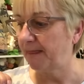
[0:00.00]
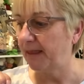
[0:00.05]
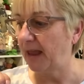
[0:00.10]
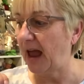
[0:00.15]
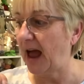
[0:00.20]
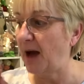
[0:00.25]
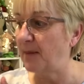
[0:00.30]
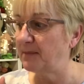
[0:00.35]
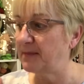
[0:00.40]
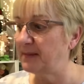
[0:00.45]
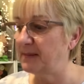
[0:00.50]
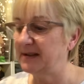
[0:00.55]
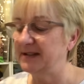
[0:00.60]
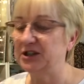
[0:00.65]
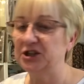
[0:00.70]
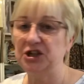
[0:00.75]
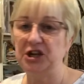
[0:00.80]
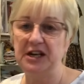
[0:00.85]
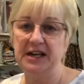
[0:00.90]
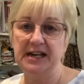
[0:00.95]
at my
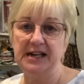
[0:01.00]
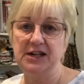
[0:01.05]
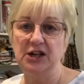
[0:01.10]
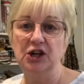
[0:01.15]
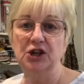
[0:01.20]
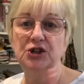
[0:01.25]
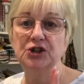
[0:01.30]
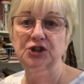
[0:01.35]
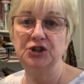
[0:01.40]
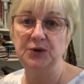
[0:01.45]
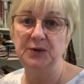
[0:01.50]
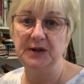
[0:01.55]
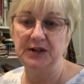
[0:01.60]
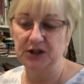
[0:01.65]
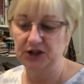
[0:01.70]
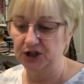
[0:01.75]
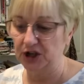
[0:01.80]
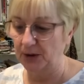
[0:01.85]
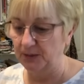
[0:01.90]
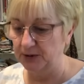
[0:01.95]
machine doing a
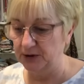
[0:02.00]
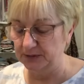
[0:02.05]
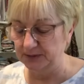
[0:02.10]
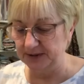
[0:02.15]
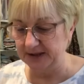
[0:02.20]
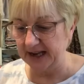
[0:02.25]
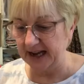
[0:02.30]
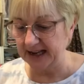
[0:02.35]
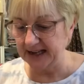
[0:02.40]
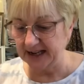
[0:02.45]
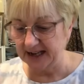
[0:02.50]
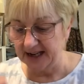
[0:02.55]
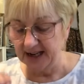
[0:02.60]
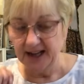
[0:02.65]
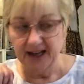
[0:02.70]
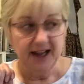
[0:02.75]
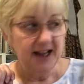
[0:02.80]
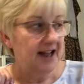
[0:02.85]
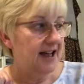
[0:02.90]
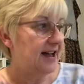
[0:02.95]
shop update.
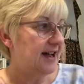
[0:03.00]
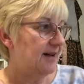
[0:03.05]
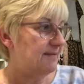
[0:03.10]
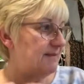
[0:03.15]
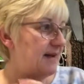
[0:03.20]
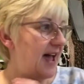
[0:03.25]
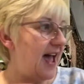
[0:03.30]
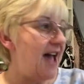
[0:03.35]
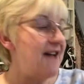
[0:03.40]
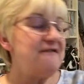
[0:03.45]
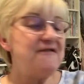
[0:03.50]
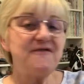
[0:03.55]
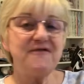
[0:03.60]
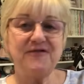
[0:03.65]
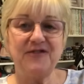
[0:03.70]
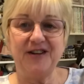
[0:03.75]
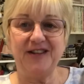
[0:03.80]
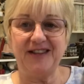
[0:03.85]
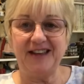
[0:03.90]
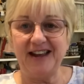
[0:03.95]

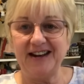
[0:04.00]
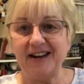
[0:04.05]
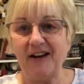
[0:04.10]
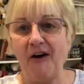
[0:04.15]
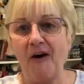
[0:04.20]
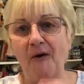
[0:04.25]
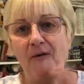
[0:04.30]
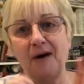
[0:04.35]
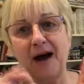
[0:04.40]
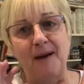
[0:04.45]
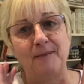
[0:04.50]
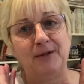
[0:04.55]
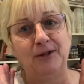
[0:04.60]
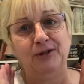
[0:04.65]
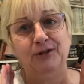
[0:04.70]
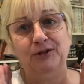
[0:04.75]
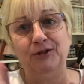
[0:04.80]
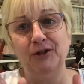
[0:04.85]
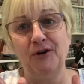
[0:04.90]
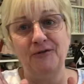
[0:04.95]
Everything, oh, I'm
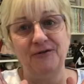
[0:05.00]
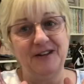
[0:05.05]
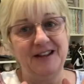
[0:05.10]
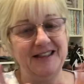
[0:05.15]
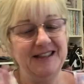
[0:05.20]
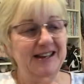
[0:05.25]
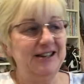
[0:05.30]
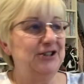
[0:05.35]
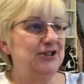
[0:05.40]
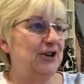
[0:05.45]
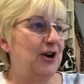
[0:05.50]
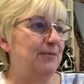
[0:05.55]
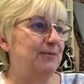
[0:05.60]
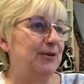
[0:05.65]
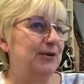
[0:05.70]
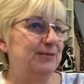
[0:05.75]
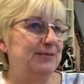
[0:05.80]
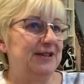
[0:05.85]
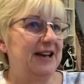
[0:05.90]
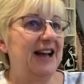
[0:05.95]
loving this shop
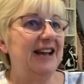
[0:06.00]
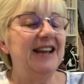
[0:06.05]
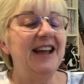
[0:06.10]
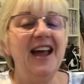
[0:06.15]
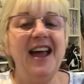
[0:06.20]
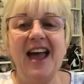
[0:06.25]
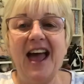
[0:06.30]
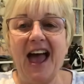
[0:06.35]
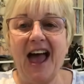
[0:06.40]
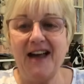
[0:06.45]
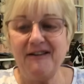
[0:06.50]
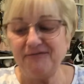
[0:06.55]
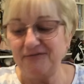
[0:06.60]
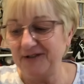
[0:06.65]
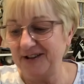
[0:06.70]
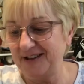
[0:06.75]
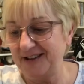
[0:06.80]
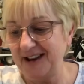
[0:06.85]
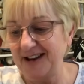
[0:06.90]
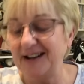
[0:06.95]
update.
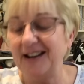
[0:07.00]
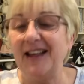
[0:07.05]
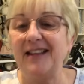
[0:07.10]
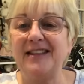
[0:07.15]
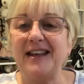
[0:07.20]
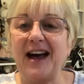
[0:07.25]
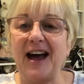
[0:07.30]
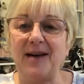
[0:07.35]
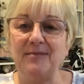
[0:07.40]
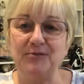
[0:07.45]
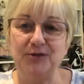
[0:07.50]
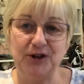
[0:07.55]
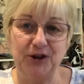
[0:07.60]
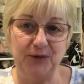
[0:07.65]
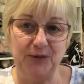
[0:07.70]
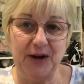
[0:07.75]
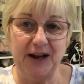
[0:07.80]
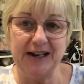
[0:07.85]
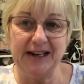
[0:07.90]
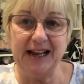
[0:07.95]
Everything that I'm
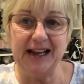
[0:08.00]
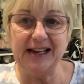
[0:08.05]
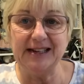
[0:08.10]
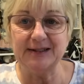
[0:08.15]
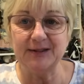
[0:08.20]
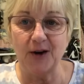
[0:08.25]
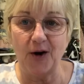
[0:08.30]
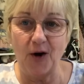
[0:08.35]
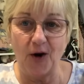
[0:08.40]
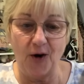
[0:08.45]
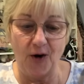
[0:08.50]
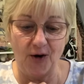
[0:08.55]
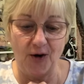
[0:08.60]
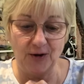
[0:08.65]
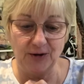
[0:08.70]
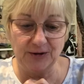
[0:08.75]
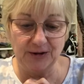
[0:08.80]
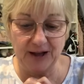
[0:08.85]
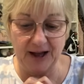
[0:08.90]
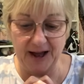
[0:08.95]
doing is
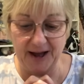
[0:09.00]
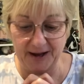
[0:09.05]
all